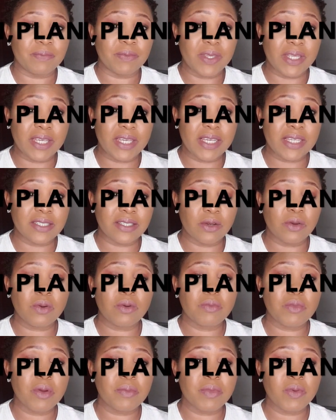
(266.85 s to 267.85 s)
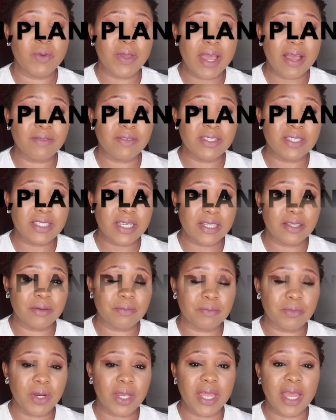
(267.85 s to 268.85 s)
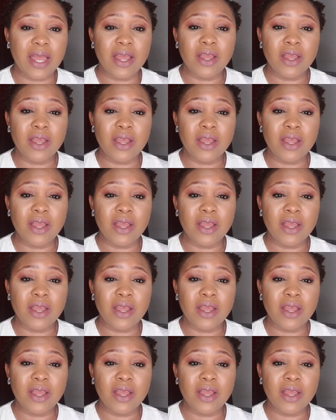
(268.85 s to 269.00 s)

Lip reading: the kids, oh mommy, we haven't said the prayer.